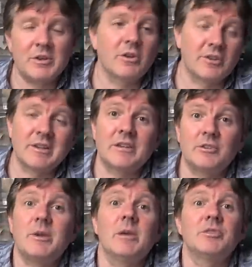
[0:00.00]
Because I'd like
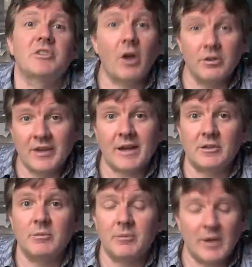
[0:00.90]
to be able to contact
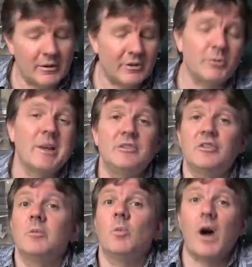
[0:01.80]
them and explain
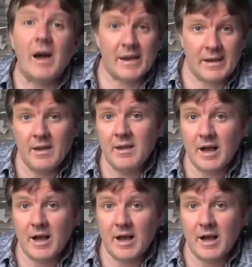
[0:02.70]
to them why